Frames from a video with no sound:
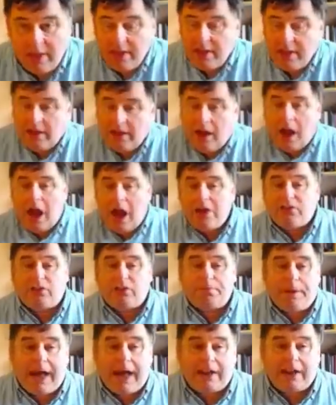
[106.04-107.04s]
Congress
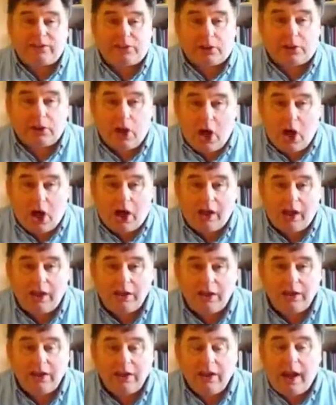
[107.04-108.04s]
passed a law
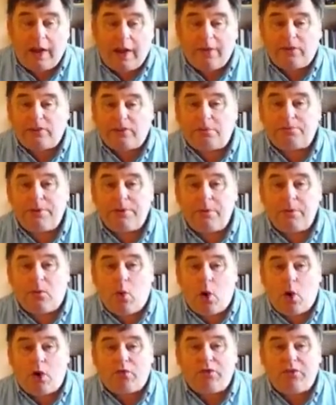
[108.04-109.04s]
and the Supreme
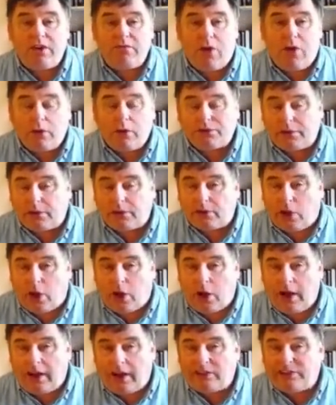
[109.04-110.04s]
Court rewrote the
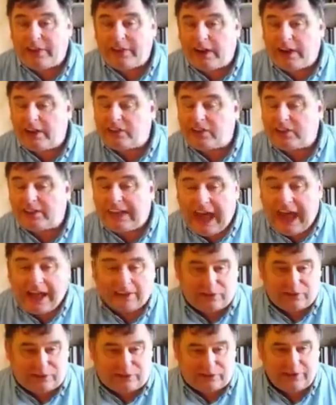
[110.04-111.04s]
law and said it's a
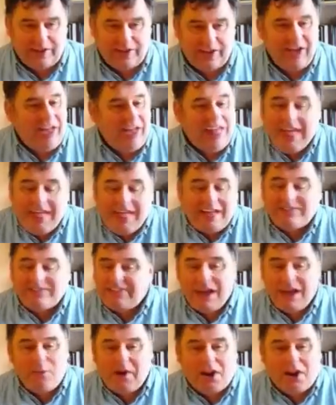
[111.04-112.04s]
tax. That's
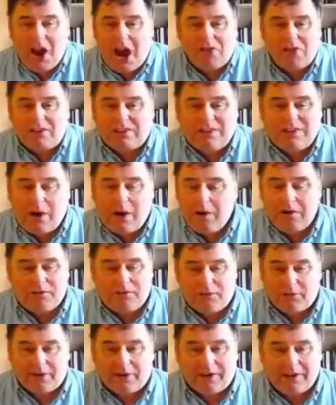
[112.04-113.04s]
not what Congress voted
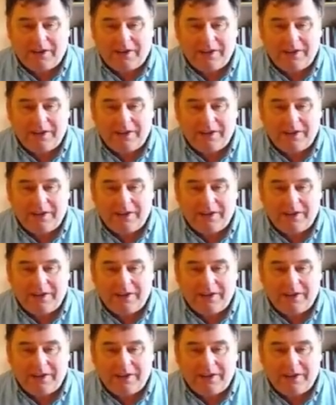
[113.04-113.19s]
for.